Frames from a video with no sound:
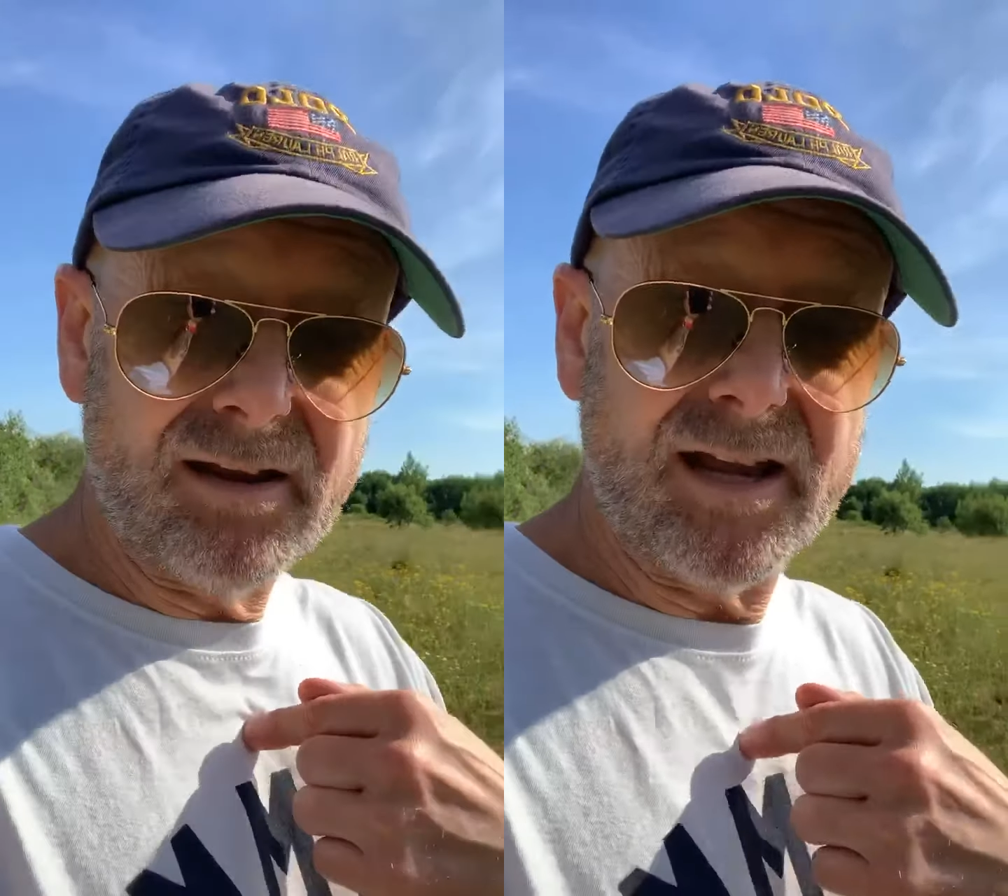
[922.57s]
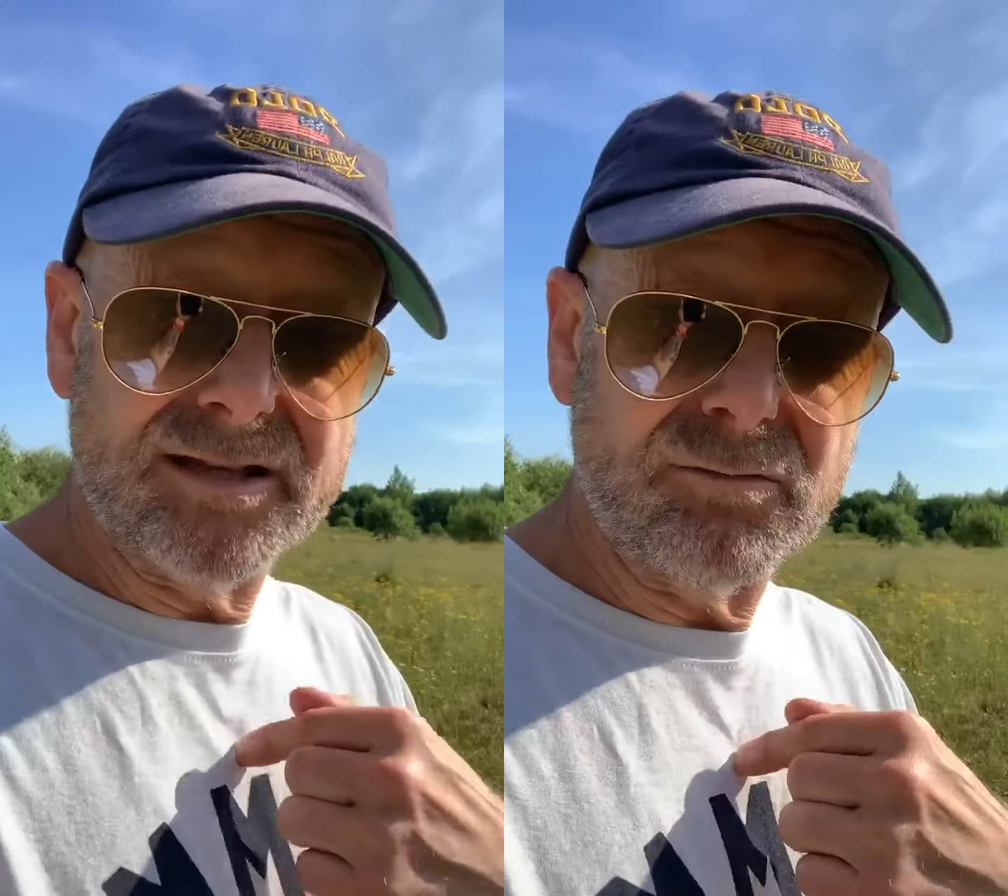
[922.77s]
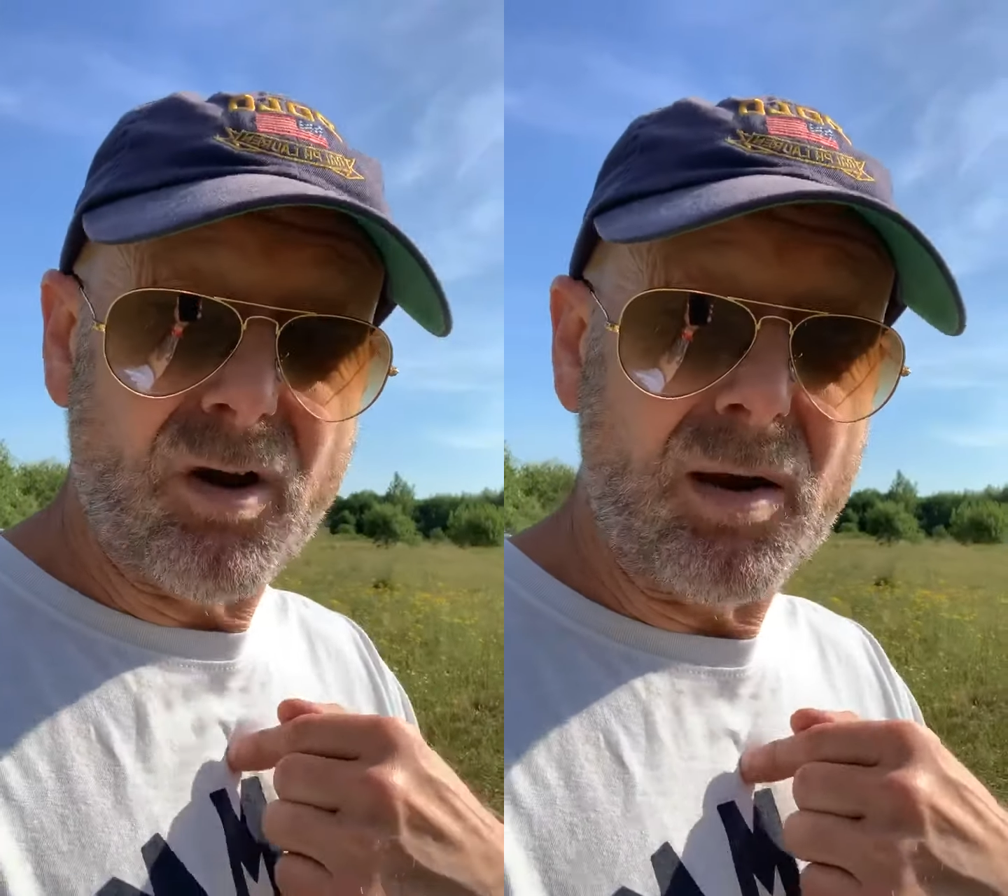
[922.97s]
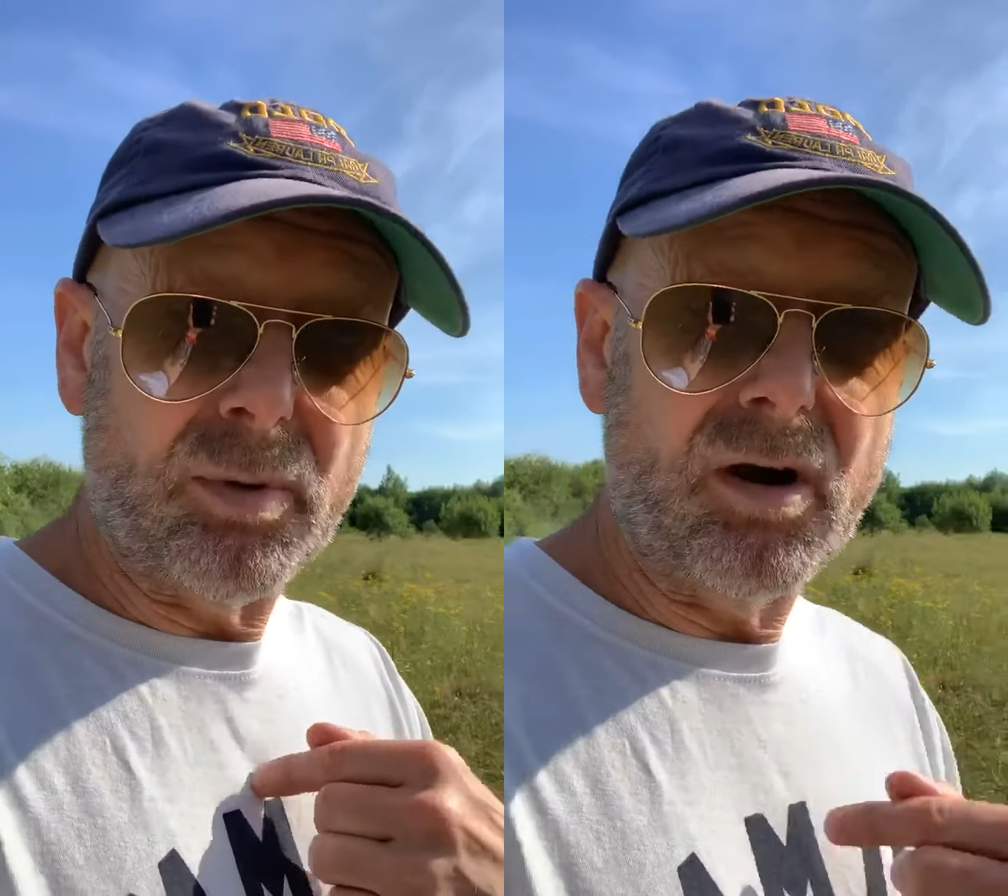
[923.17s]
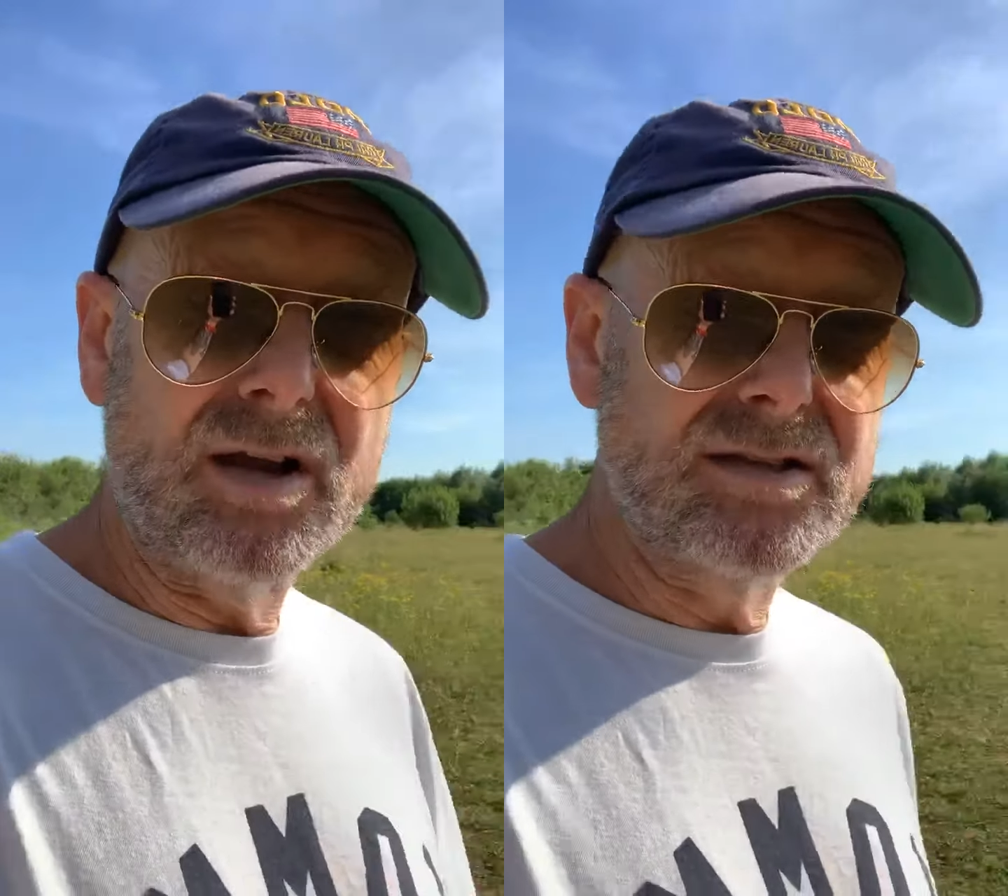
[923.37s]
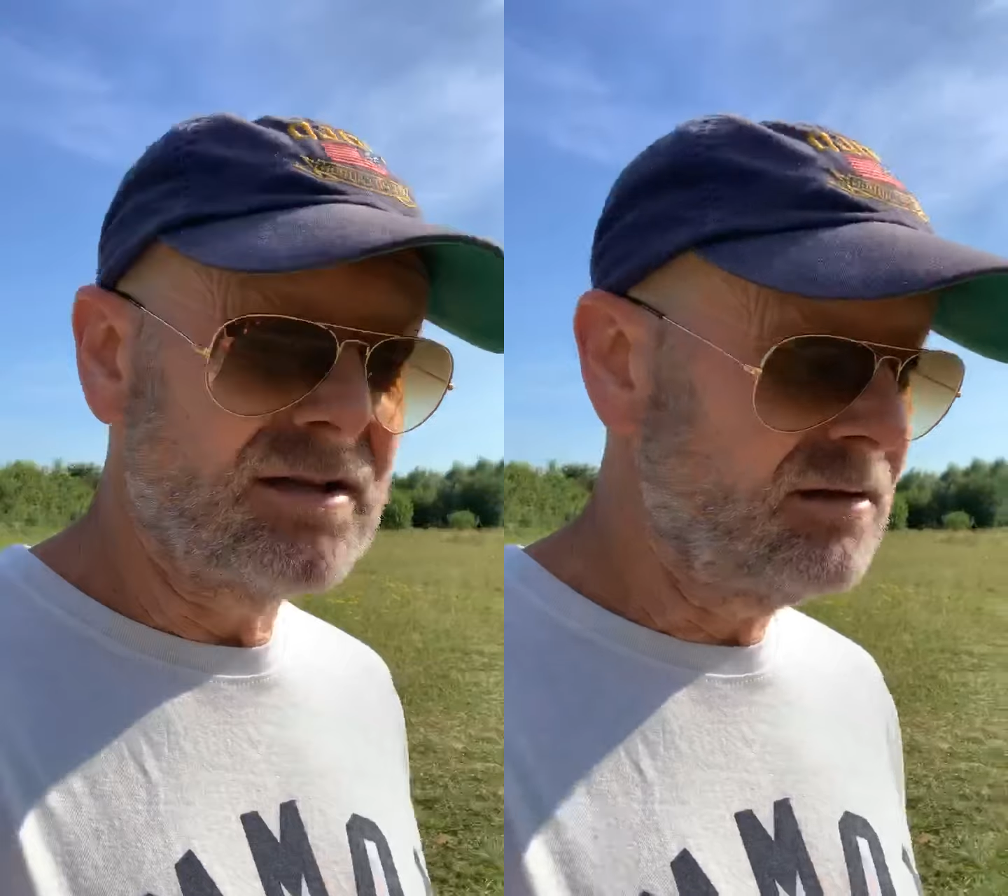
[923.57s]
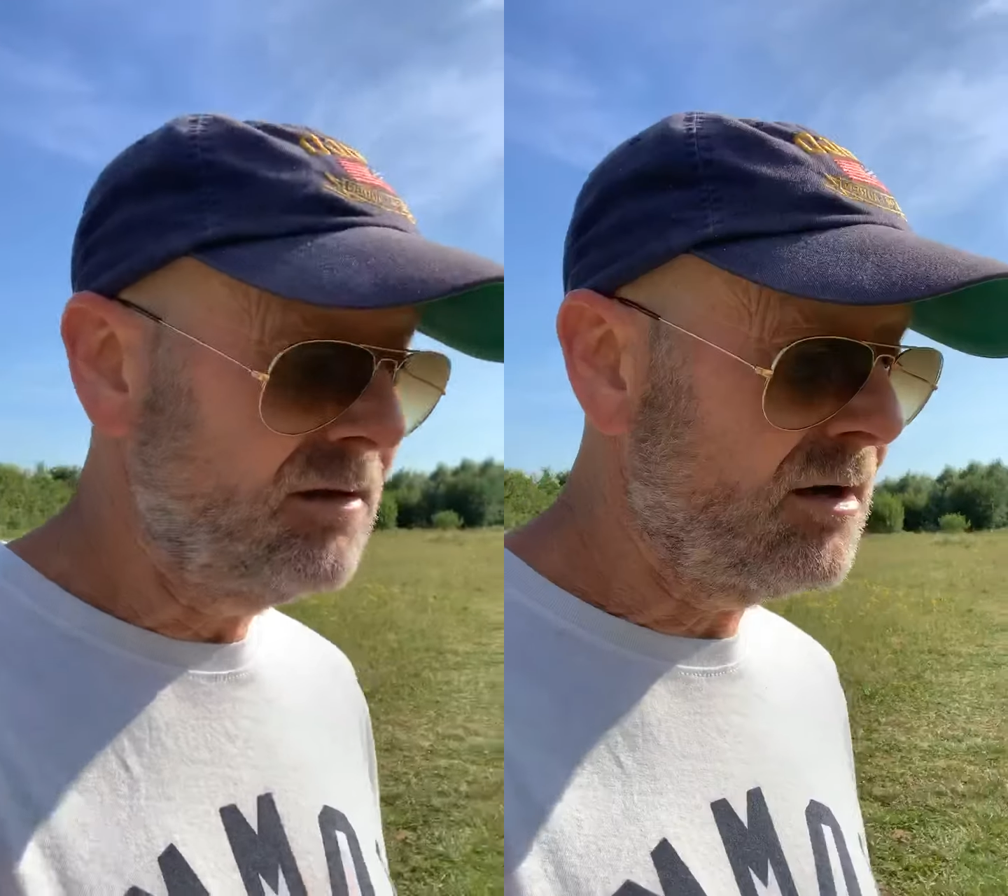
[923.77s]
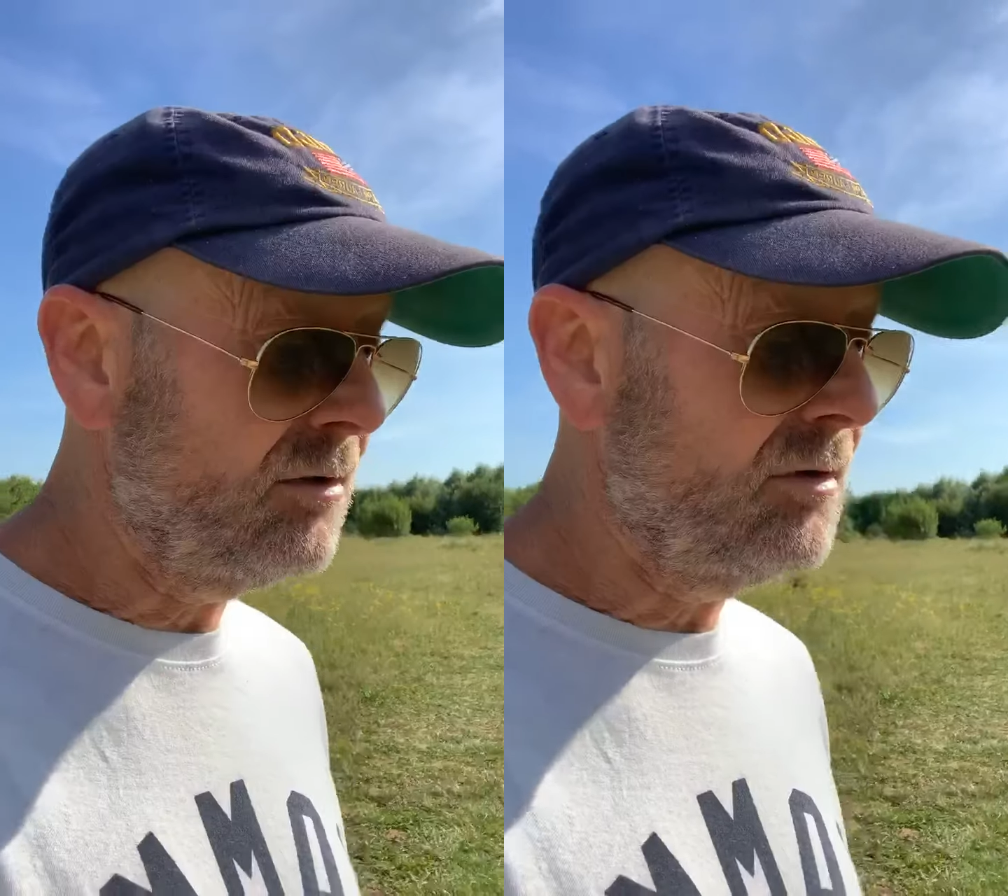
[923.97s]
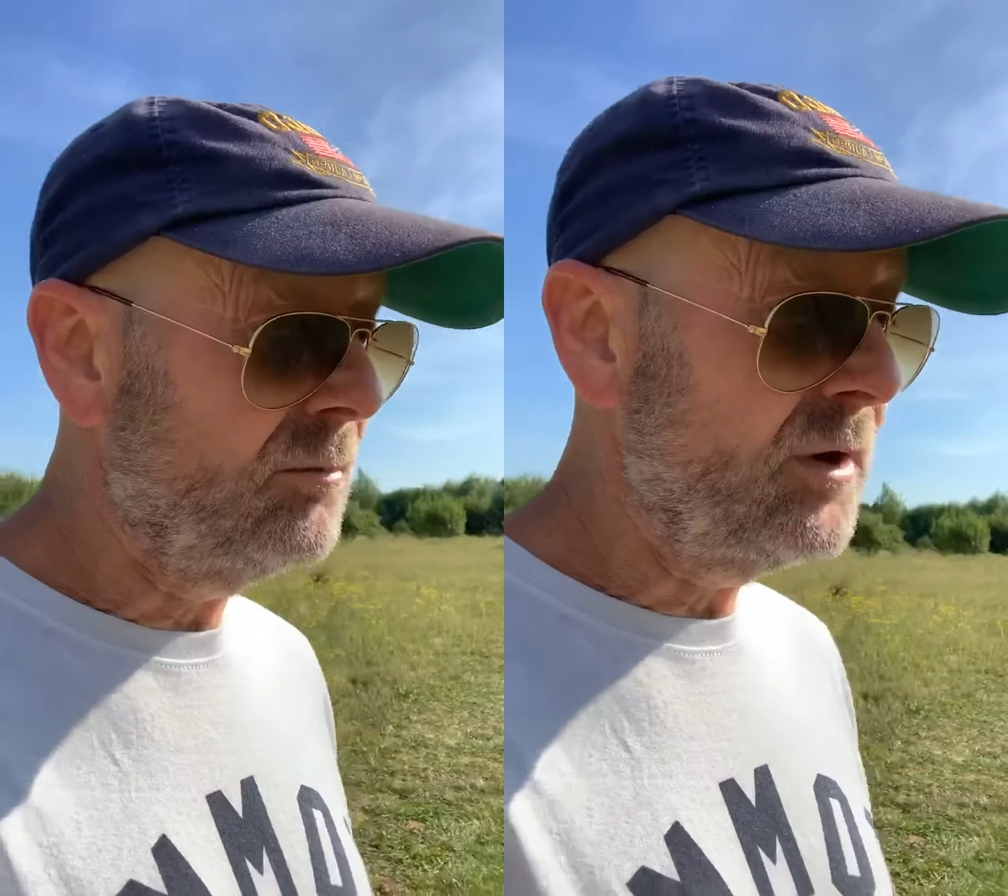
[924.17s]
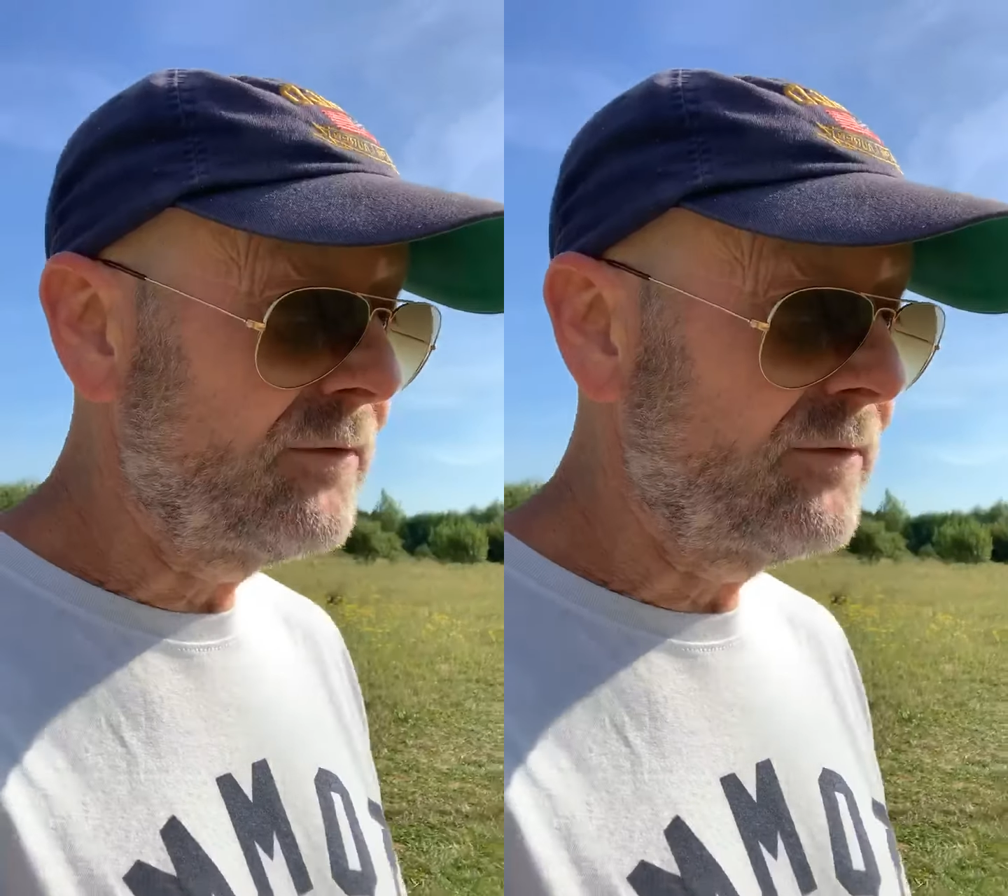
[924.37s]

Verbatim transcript: is the right price you know and we've